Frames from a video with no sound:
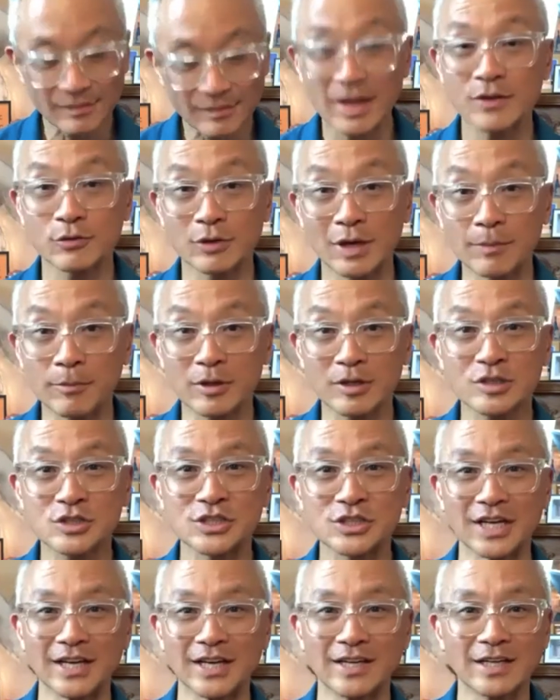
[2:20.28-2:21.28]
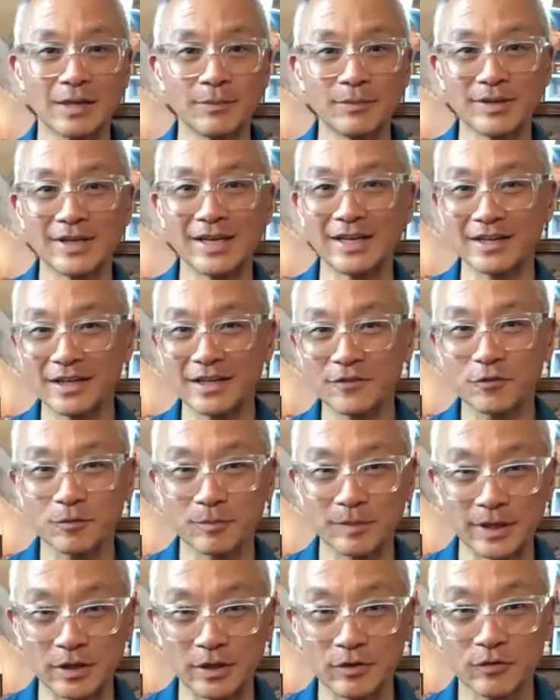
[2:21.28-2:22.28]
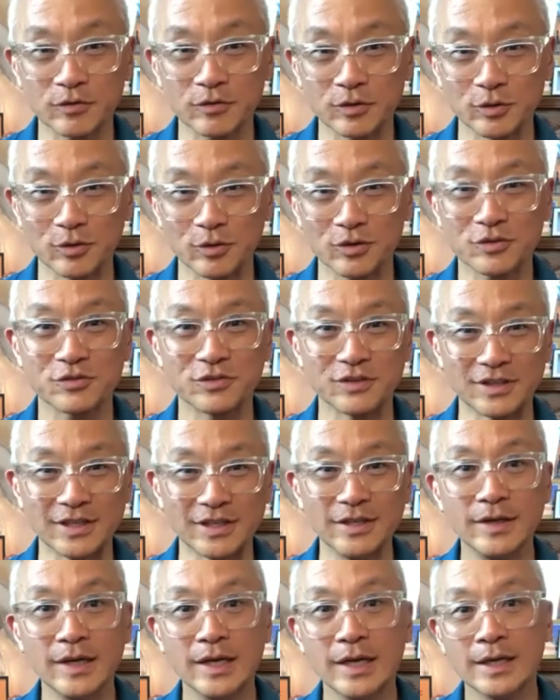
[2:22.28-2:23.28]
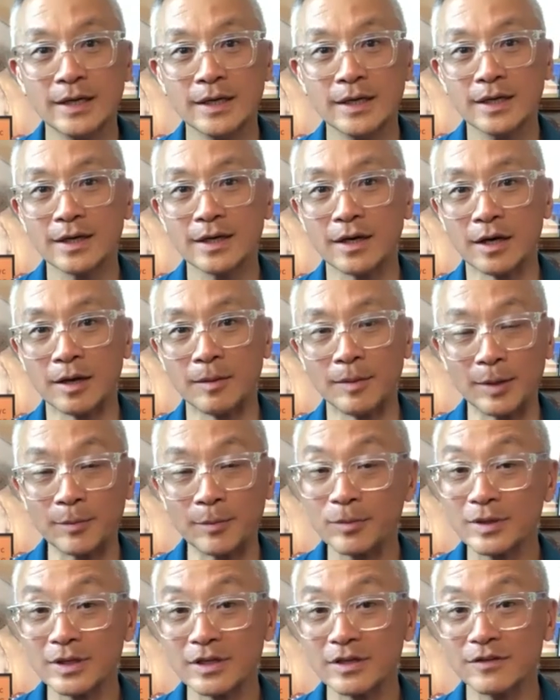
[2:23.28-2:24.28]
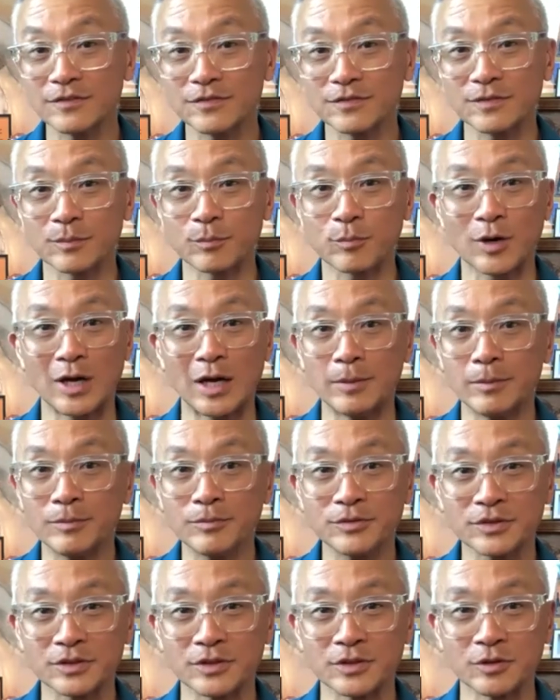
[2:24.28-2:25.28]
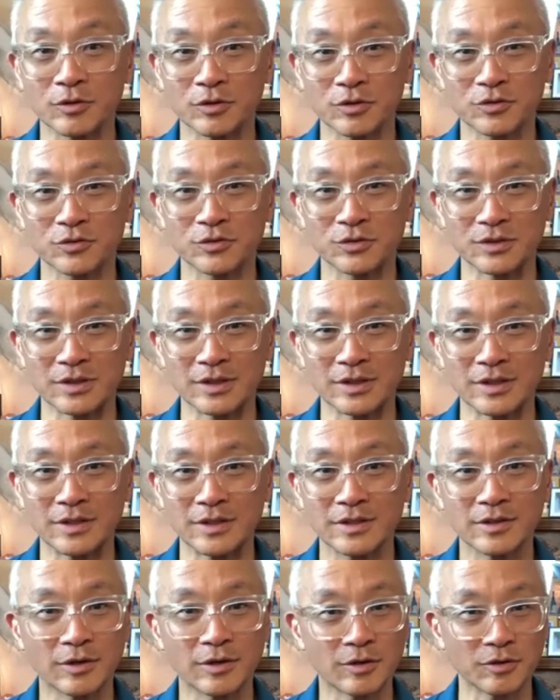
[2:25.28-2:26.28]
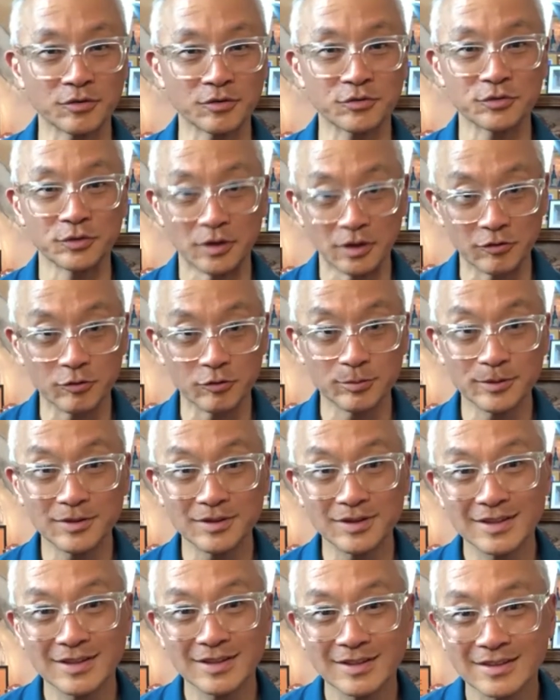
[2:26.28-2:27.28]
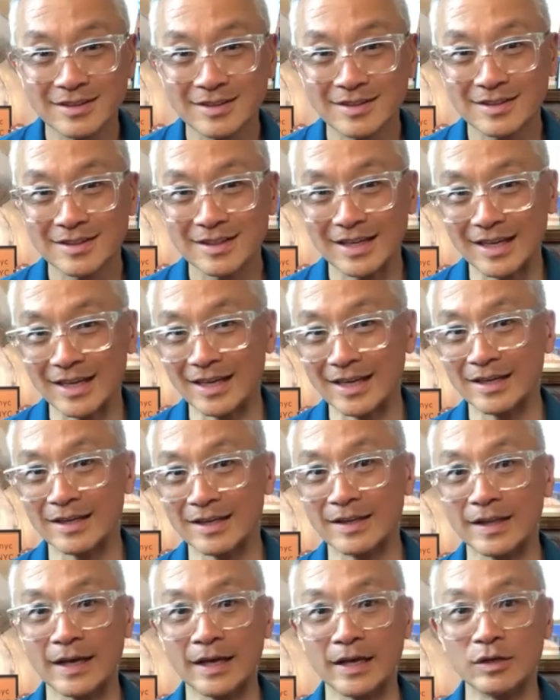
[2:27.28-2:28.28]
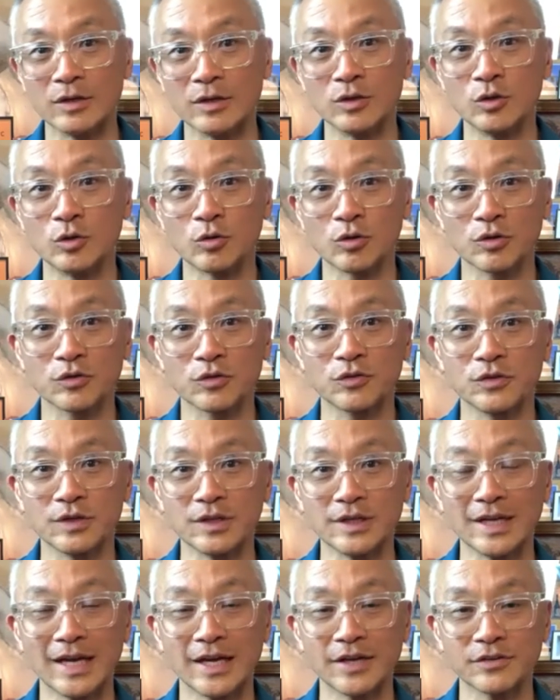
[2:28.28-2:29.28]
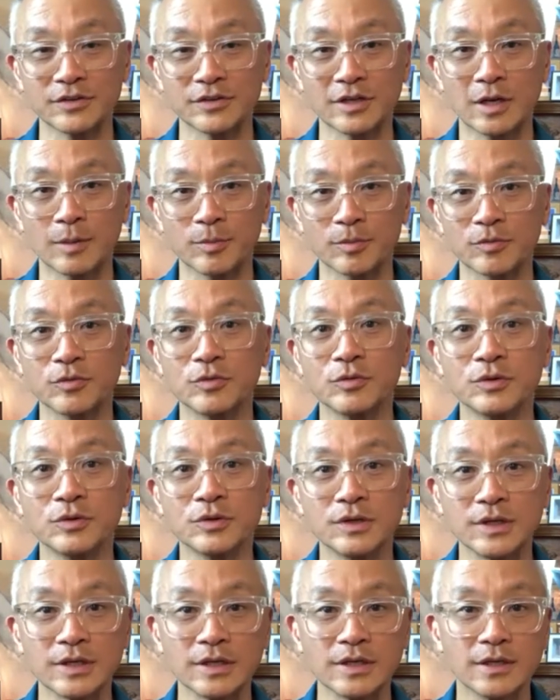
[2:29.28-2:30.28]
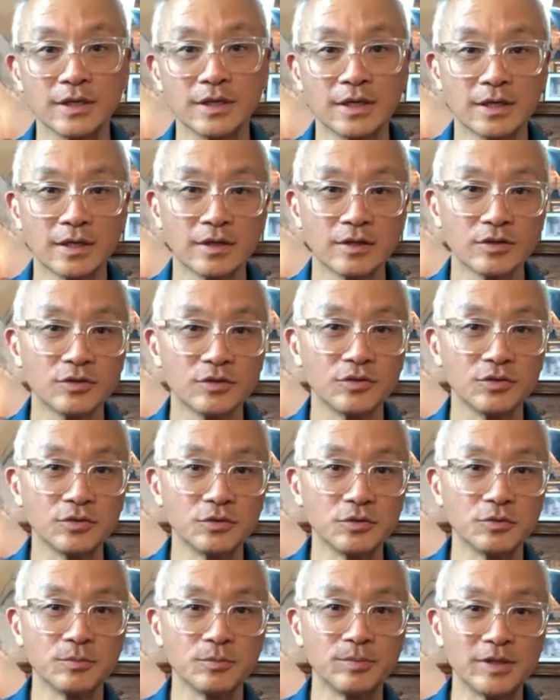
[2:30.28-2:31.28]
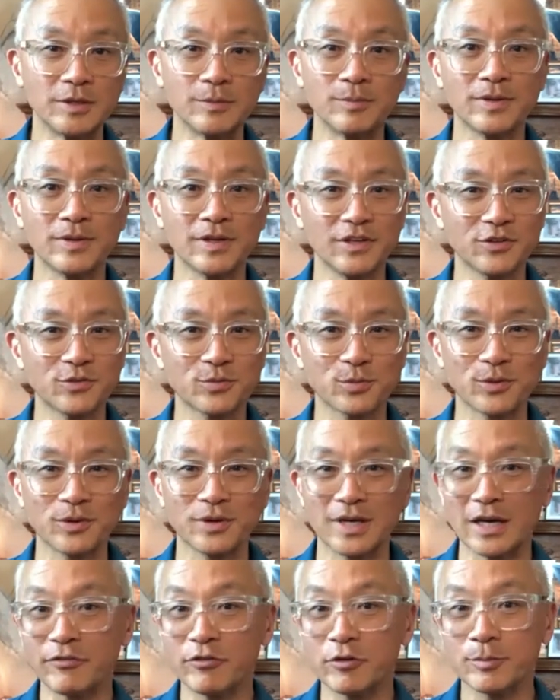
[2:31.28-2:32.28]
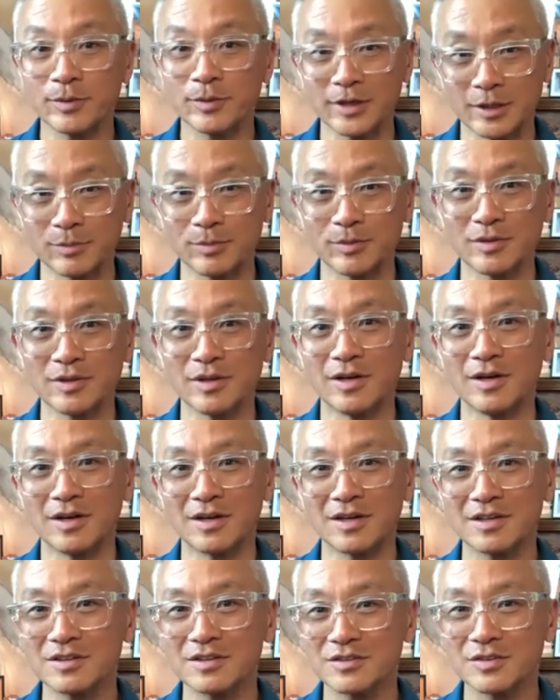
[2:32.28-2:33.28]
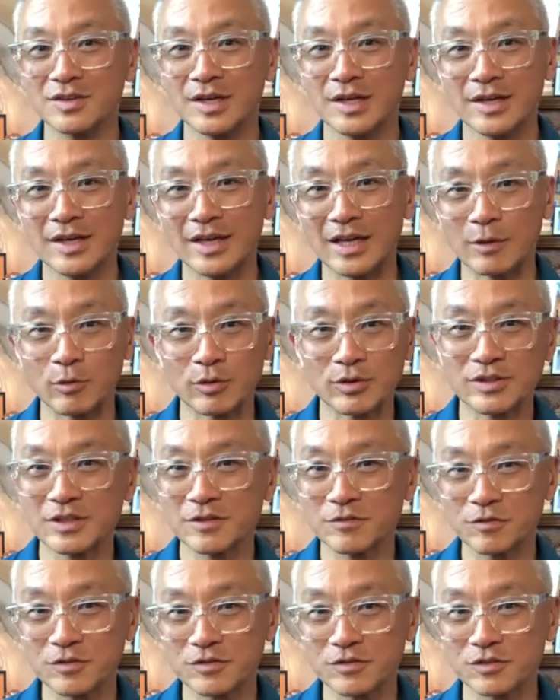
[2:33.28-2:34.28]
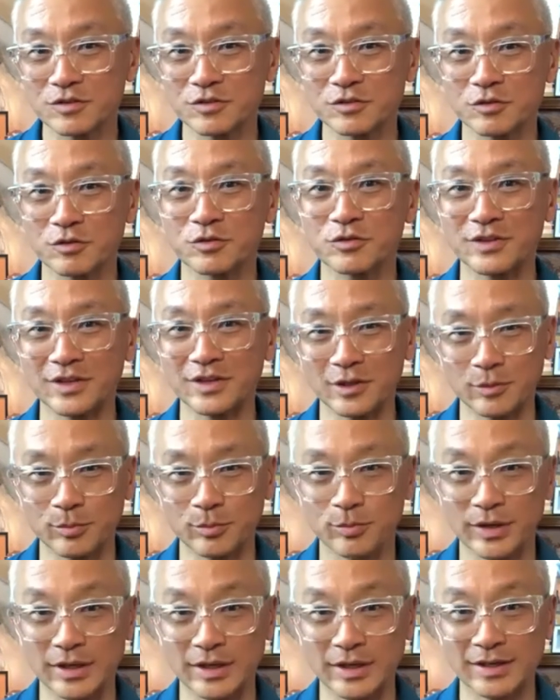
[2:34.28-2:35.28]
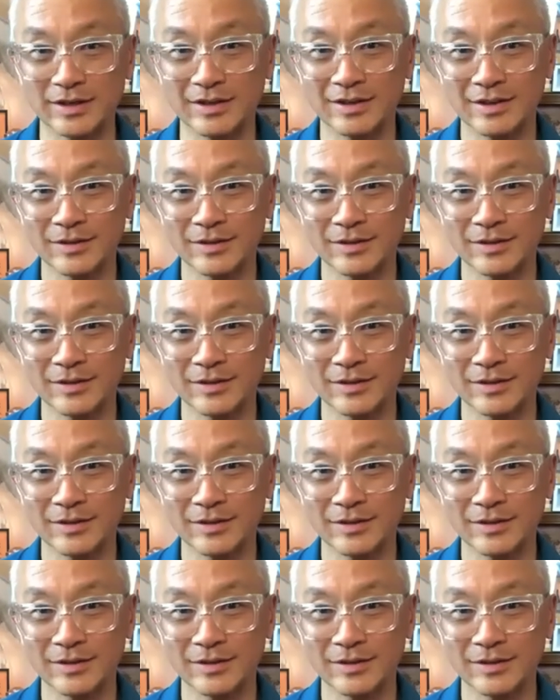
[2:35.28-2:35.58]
So I'm Art Chang. I'm a candidate for mayor for New York City. I believe the problems in New York City are solvable, and that New York City has an opportunity to be a place where everybody belongs and where differences are celebrated.